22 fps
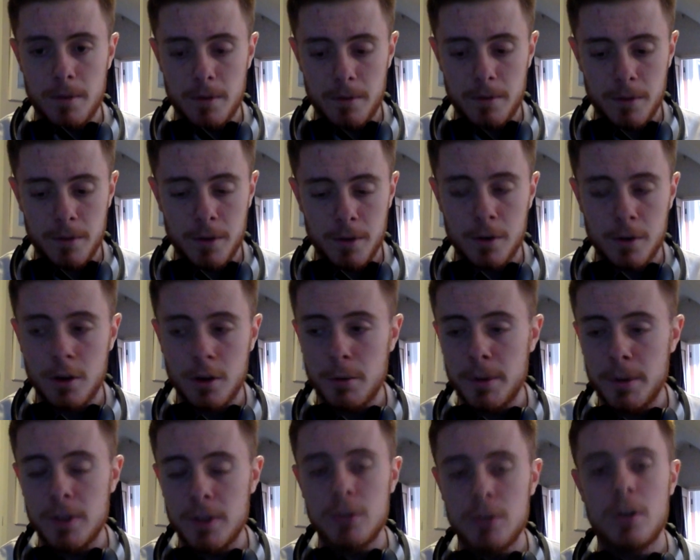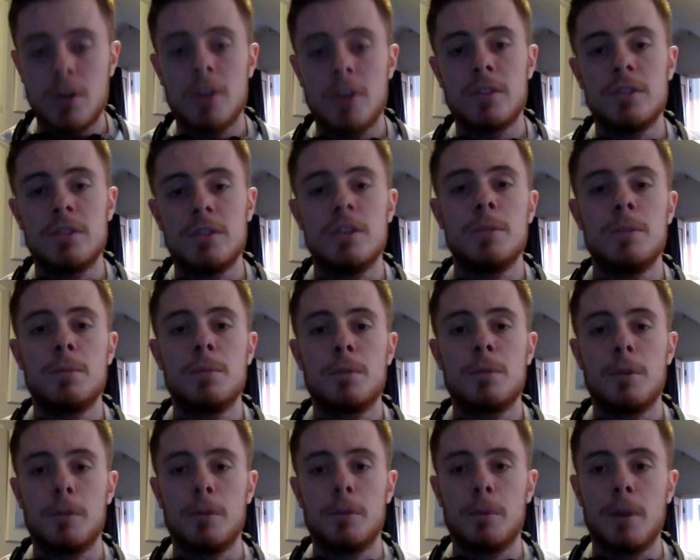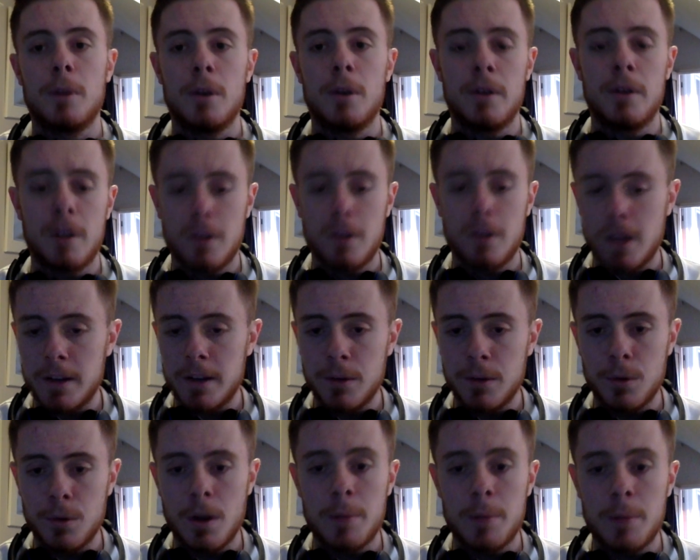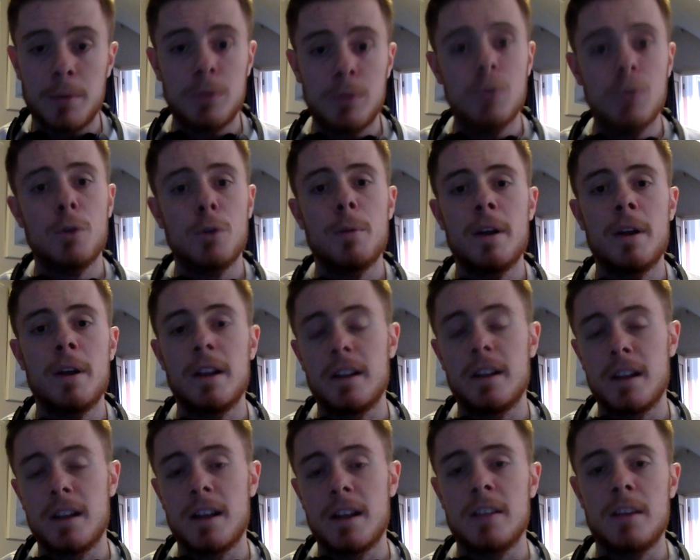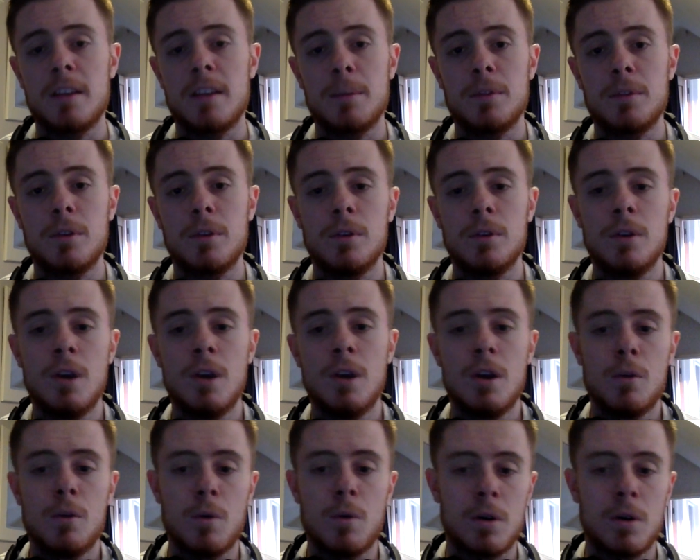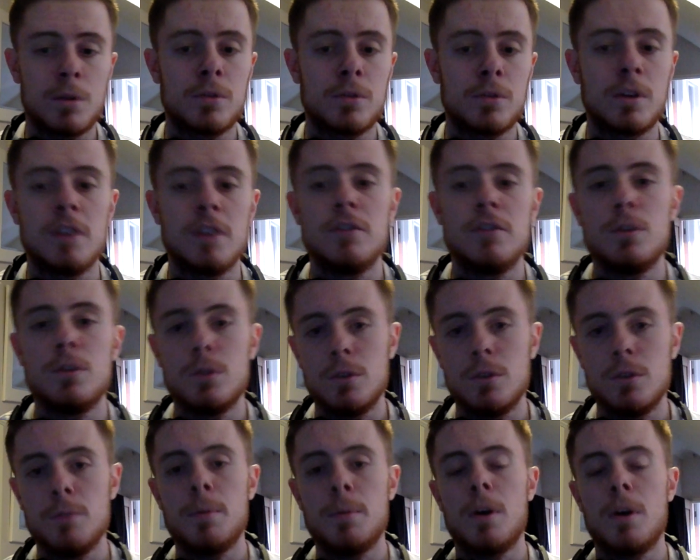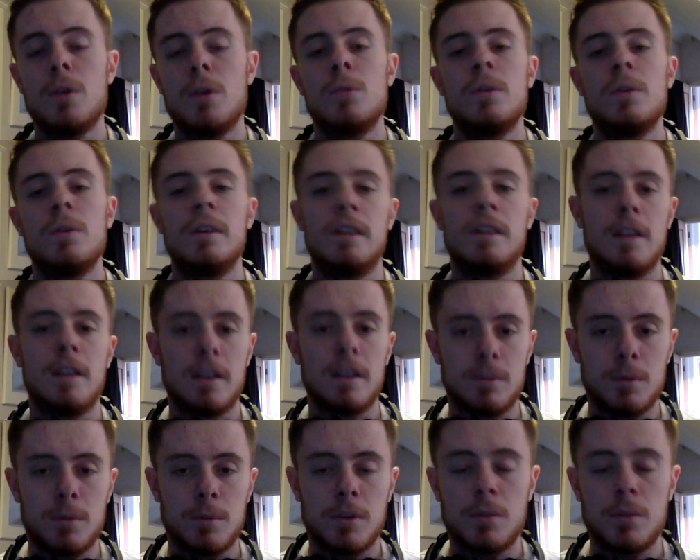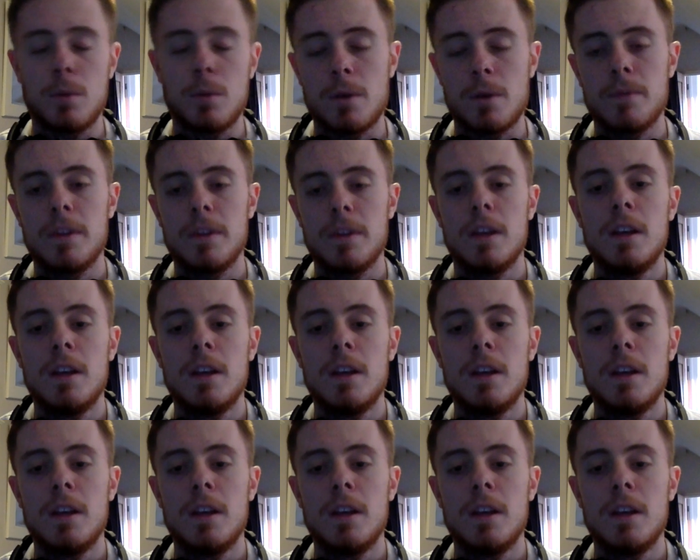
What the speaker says: You can comment your answer in the comments below and I'll add it all up and talk about it in the next episode while also giving you a new poll in the next one as well.